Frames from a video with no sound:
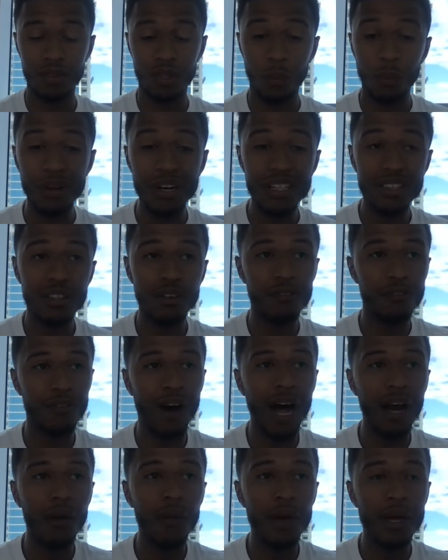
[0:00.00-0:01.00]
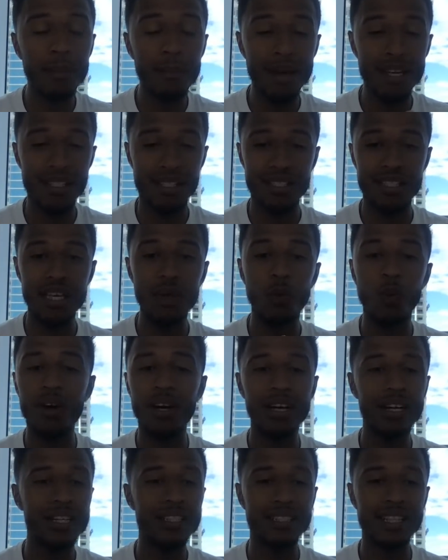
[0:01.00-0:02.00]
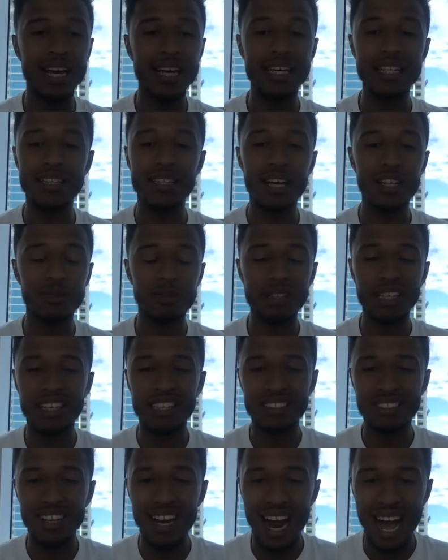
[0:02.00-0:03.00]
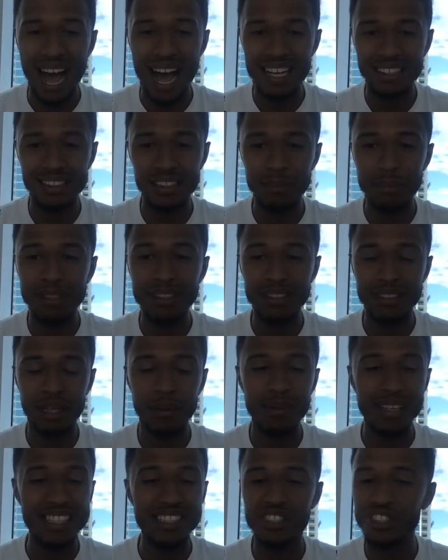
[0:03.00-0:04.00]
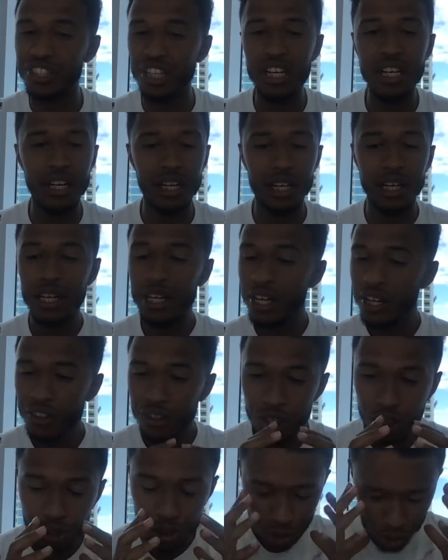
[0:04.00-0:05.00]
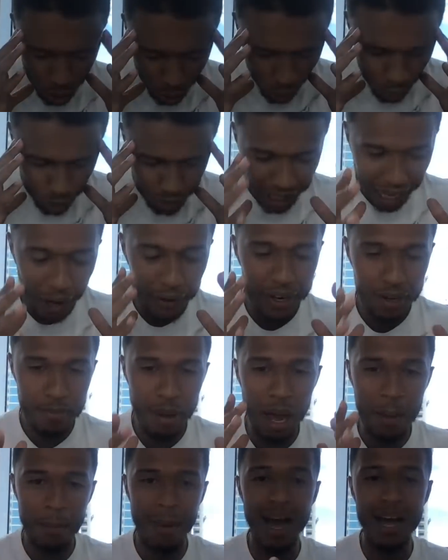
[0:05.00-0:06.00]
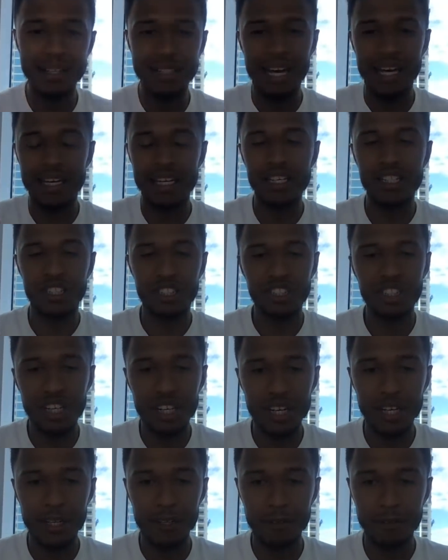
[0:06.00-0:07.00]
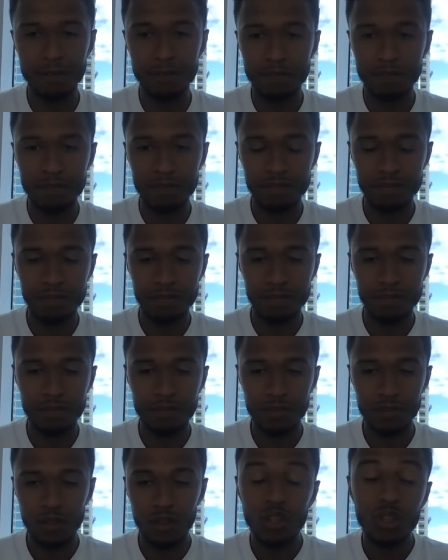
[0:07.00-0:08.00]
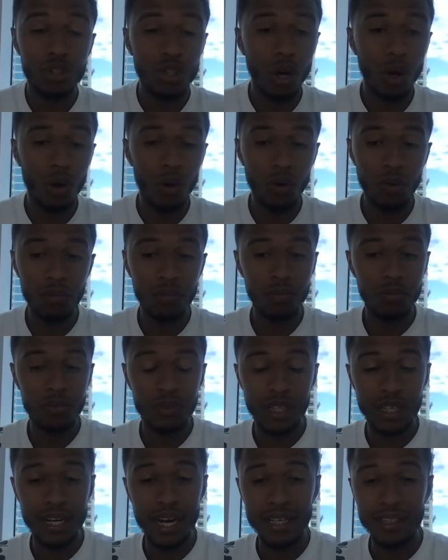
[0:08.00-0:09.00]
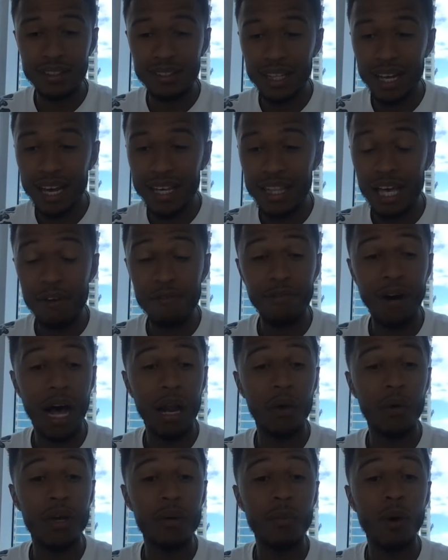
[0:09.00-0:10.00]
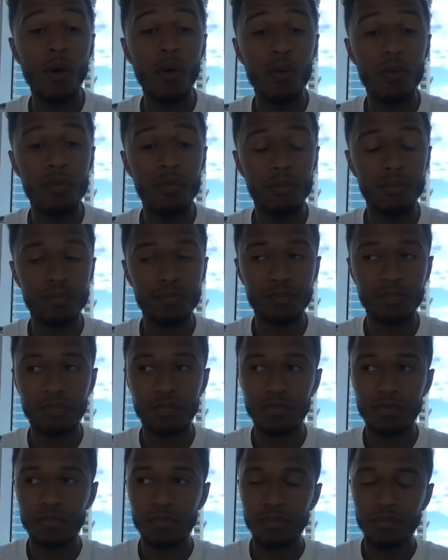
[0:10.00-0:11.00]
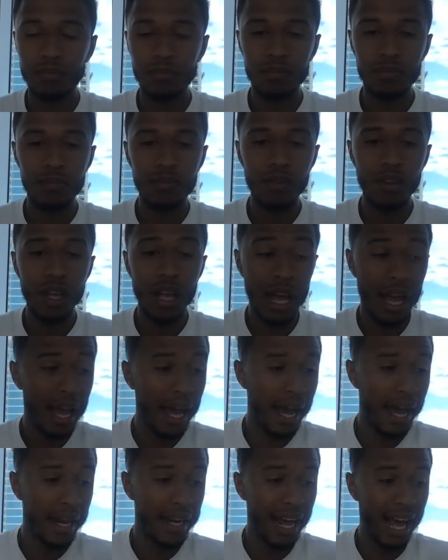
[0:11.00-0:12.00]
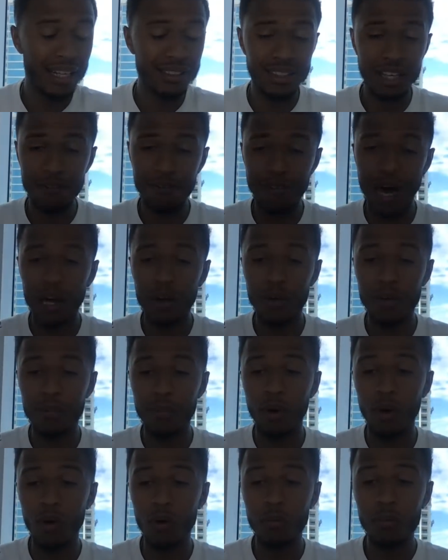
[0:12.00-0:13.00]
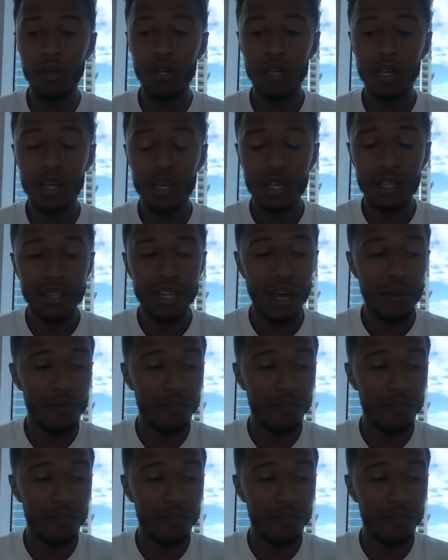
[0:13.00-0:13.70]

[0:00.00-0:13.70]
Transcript: We need to follow him and see what it is that he does, because there has to be he's cheating. There's no doubt in my mind that he is cheating. So the next day they follow him home. And as they follow him home, they